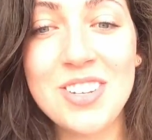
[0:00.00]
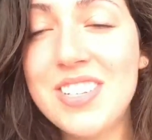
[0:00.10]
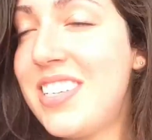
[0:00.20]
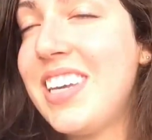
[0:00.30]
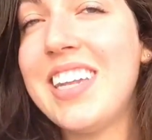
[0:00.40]
you
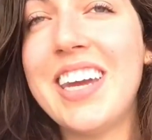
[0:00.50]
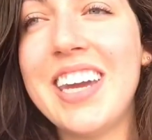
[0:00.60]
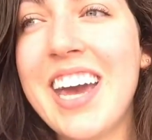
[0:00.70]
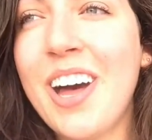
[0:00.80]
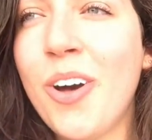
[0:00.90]
see
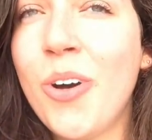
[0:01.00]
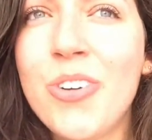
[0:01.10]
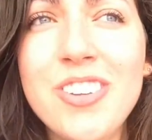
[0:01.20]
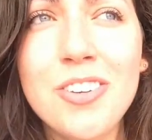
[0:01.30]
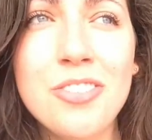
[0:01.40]
a
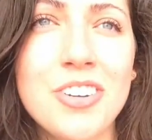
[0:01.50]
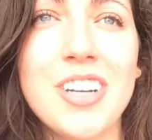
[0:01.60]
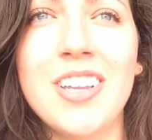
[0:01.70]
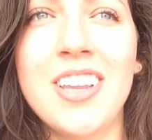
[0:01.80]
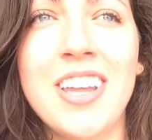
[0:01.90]
whole
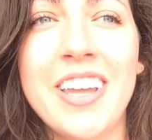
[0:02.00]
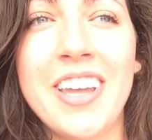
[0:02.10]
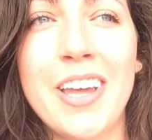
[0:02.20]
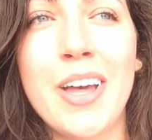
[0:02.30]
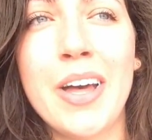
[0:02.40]
different
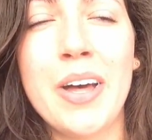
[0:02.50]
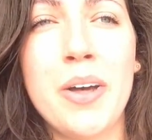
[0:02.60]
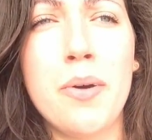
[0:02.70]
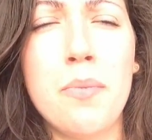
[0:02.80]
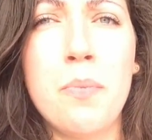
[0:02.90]

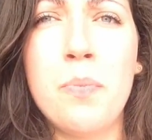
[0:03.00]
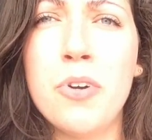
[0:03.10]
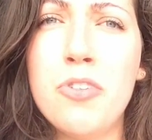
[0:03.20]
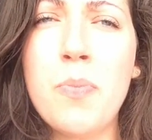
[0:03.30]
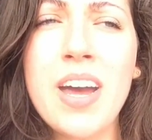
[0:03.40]

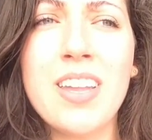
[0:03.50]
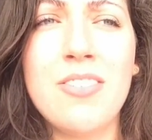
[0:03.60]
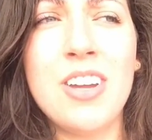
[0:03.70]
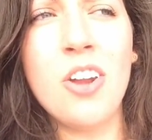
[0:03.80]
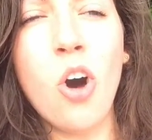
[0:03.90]

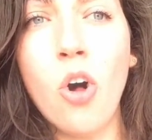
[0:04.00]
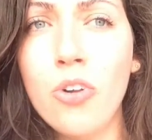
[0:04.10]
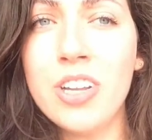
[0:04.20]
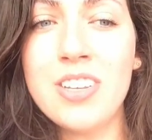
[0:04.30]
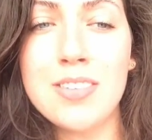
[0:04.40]
perspective and
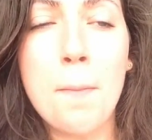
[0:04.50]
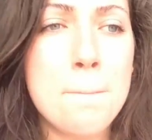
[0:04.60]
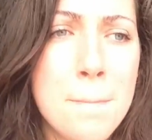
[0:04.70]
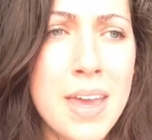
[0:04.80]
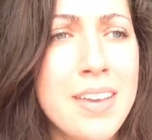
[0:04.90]
all of this
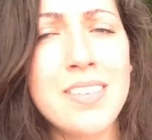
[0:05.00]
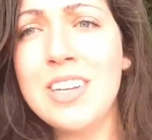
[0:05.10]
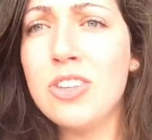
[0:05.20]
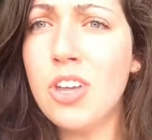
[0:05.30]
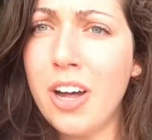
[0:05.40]

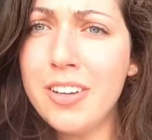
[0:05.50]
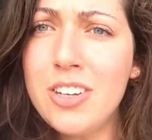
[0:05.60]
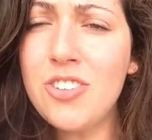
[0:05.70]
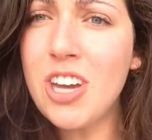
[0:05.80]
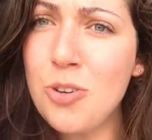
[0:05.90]
amazing
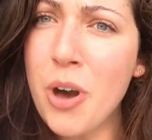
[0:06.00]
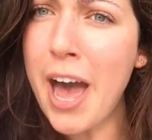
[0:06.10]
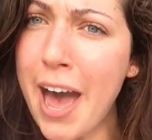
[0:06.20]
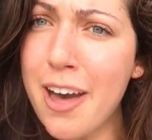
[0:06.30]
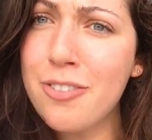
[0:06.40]
knowledge that you
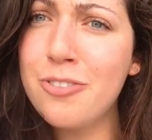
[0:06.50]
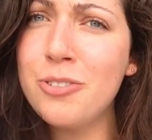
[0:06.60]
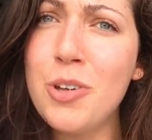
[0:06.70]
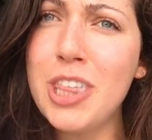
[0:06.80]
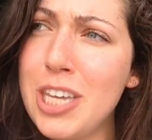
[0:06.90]
have
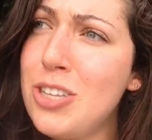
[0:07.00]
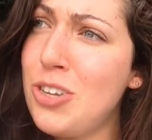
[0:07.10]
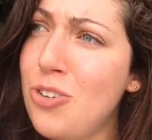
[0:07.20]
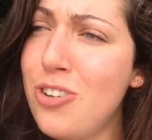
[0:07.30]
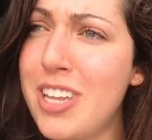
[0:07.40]
within
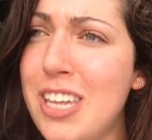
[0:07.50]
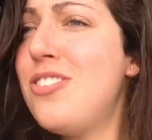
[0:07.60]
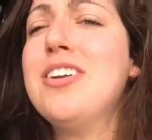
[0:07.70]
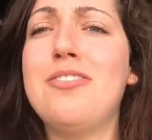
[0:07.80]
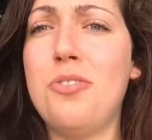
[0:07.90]
you that you
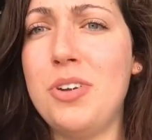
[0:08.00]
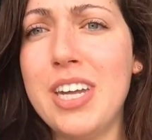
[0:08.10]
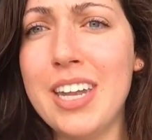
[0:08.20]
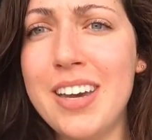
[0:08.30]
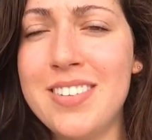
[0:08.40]
didn't even
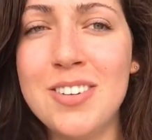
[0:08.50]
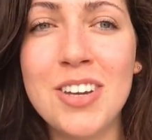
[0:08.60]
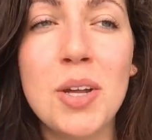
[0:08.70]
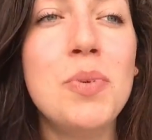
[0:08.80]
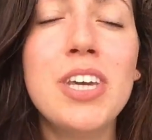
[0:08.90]
realize. And
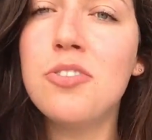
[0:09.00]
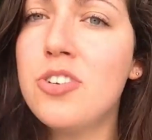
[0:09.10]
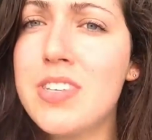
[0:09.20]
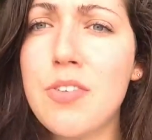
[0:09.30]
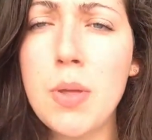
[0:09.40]
you're going to be giving
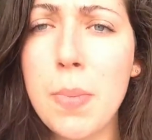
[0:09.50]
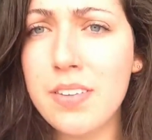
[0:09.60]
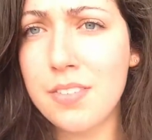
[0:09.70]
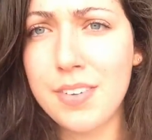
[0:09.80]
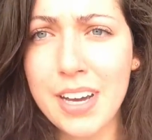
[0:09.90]
yourself the
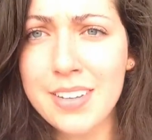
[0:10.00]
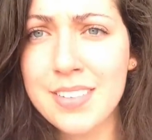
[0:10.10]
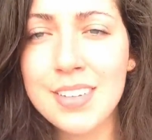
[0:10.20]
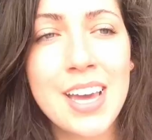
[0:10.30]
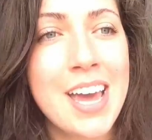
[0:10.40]
best
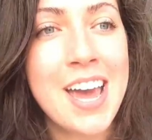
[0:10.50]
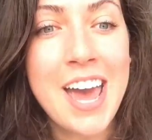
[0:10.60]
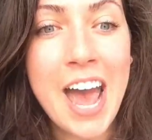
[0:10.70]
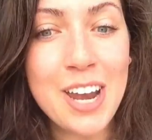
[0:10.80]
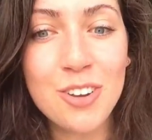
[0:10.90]
advice,
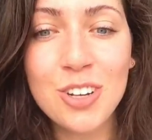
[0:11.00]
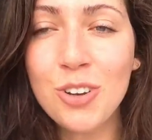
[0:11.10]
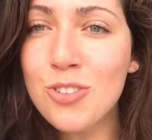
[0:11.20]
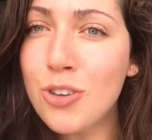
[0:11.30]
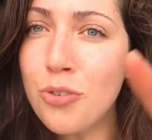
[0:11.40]
and you're going to
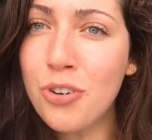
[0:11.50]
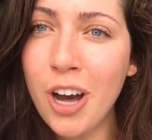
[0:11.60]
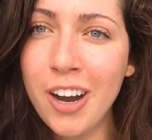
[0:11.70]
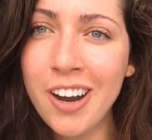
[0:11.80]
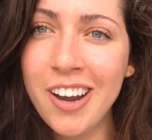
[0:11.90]
go so
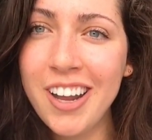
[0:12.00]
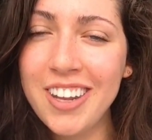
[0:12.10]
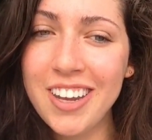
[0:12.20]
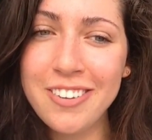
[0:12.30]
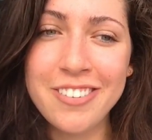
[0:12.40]
far
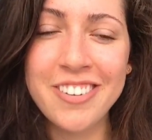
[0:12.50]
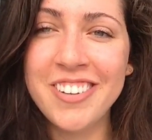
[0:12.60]
in life,